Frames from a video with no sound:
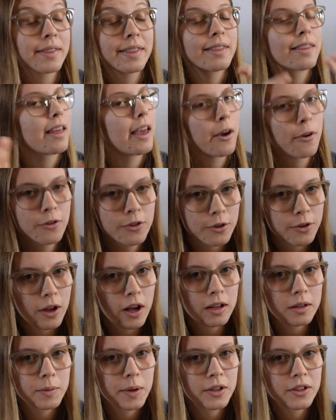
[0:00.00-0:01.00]
They also
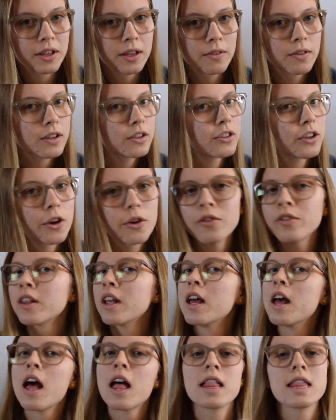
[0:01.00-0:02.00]
talked about TV shows,
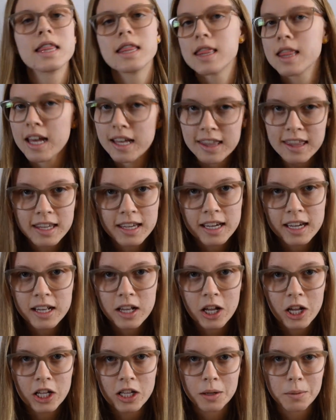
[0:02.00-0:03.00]
nothing at
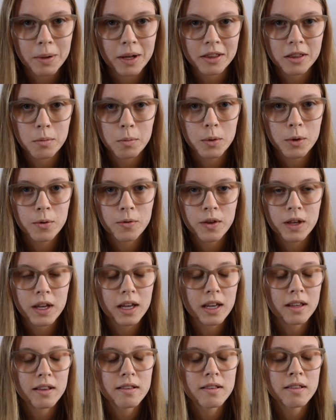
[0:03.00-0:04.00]
all about the
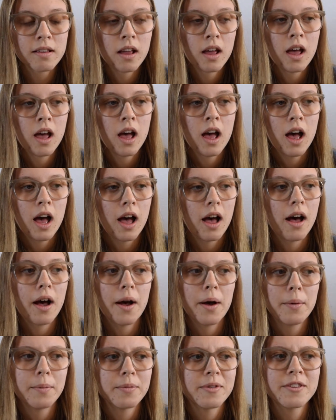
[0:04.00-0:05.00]
movies.
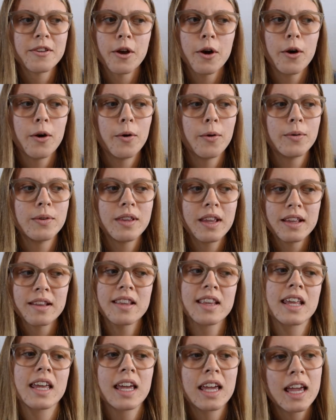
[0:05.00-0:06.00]
So
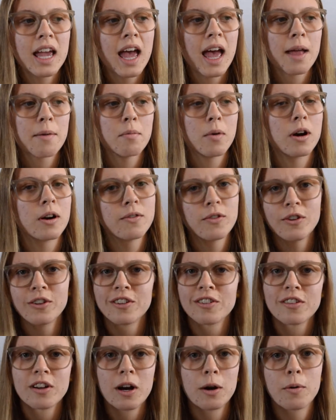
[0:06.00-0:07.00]
Disney and Marvel and
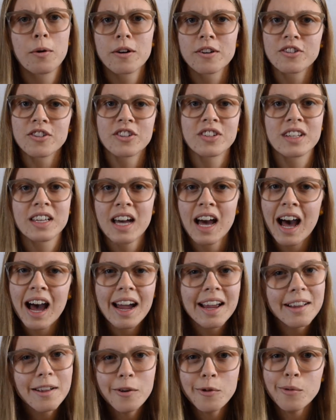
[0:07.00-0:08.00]
Star Wars just
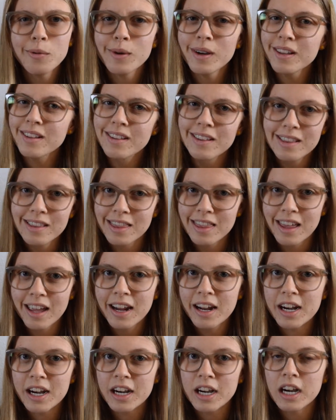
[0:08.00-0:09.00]
kind of wasn't
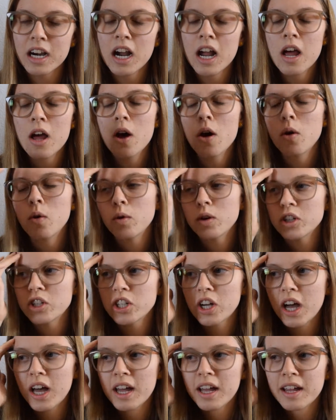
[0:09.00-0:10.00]
there, which
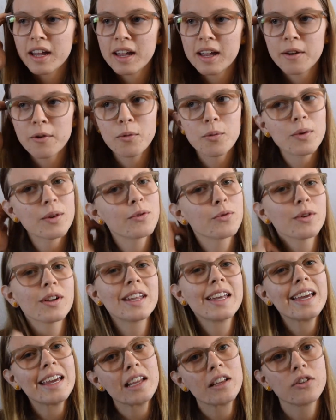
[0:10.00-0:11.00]
was
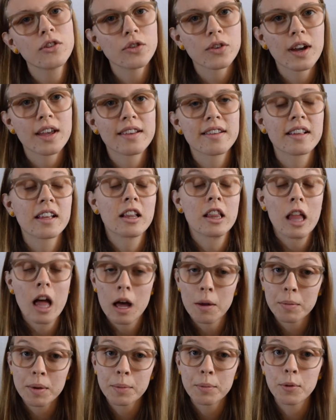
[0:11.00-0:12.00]
really interesting. A
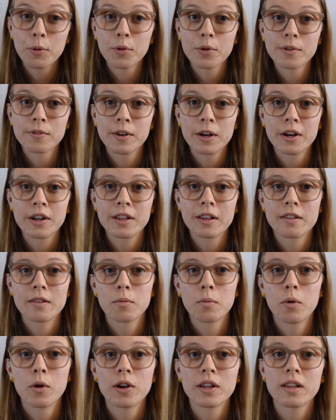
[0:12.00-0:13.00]
lot of people were very
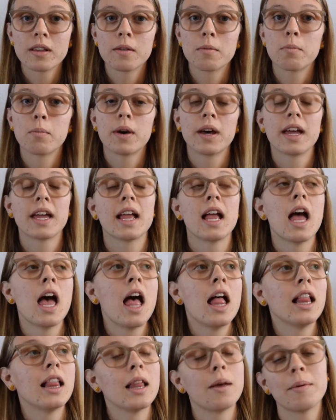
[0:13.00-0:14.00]
disappointed, but
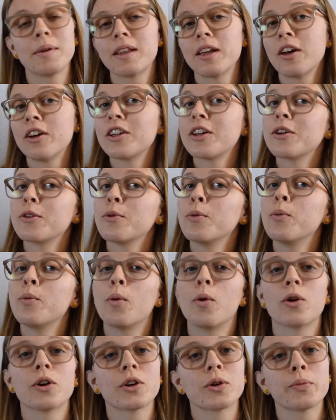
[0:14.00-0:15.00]
let me tell you,
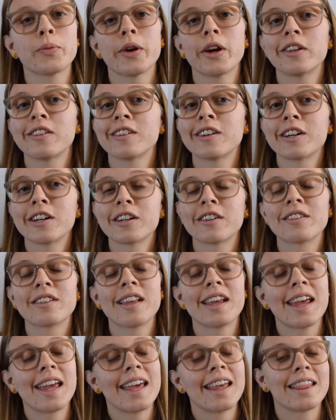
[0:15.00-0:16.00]
Warner Brothers
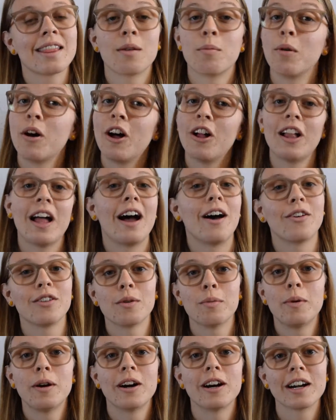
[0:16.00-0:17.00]
hit the ball out
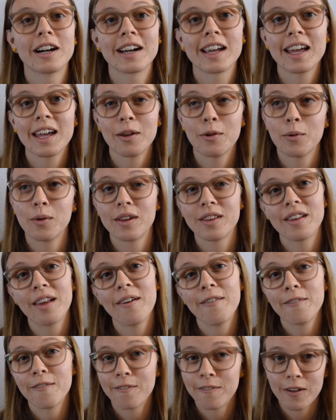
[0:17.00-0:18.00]
of the park. It was
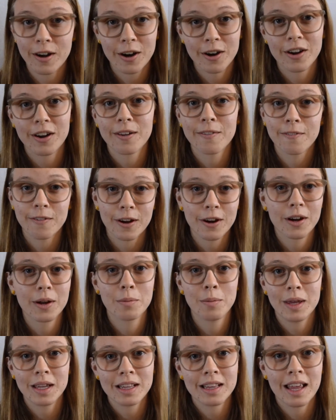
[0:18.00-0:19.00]
a very, very
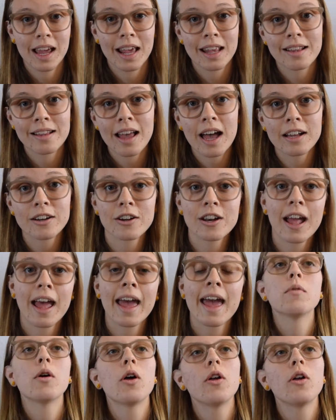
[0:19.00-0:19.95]
big day Saturday.